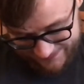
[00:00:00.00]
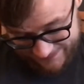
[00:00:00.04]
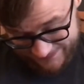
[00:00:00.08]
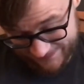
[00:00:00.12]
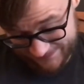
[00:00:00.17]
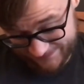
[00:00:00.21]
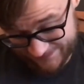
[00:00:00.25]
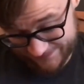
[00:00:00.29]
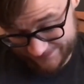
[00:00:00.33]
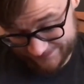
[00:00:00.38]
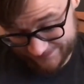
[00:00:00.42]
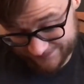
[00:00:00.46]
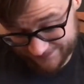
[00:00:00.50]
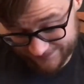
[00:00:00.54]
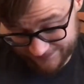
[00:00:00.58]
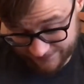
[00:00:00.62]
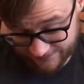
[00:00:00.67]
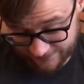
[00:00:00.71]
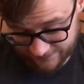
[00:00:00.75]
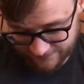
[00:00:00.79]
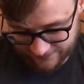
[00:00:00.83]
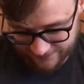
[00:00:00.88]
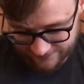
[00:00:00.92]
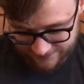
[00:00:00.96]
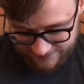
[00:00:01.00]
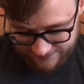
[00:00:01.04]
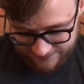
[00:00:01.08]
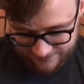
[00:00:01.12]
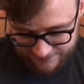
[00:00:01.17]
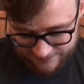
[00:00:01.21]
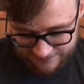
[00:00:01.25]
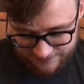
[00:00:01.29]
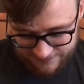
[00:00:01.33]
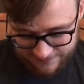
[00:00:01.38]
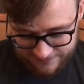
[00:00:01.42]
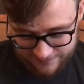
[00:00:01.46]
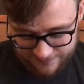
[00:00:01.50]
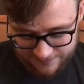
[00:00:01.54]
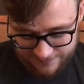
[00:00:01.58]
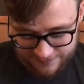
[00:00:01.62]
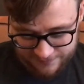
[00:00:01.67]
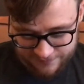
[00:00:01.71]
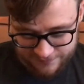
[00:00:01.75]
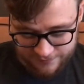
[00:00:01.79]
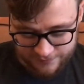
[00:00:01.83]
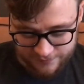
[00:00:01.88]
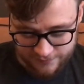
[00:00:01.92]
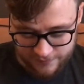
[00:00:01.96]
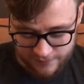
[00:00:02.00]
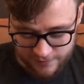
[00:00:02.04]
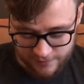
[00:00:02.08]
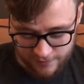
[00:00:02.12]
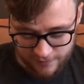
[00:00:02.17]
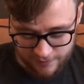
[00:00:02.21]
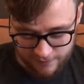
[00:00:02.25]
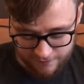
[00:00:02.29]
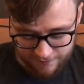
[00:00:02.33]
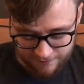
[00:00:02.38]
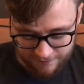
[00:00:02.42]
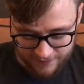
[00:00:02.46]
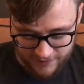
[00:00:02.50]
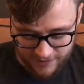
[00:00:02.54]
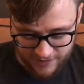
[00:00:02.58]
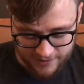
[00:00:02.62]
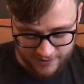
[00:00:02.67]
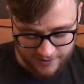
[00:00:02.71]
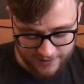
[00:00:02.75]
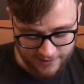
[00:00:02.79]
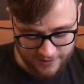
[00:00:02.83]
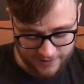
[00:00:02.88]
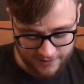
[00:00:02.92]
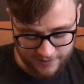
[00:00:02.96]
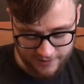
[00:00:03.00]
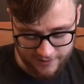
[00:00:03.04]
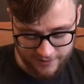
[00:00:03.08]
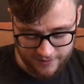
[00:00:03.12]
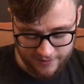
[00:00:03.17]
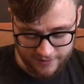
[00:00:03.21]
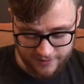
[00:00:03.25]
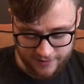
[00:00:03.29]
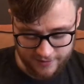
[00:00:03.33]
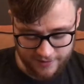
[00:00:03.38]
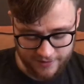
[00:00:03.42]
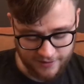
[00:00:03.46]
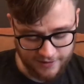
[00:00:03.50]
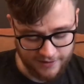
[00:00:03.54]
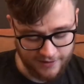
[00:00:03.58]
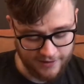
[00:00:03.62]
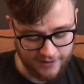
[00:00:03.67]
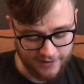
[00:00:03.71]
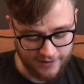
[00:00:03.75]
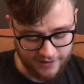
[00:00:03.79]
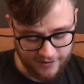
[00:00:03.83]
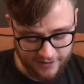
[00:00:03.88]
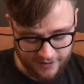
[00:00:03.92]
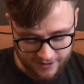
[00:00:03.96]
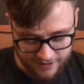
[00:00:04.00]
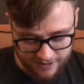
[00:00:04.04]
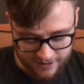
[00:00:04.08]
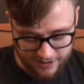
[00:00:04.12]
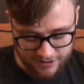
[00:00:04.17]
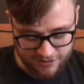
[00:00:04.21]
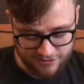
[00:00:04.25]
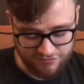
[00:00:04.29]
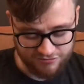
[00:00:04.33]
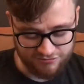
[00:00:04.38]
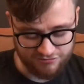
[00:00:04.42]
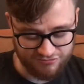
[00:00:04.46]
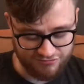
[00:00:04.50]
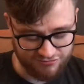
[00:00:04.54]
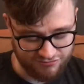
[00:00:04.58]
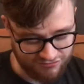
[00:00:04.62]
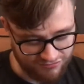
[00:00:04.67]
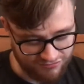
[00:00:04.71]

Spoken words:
(silent)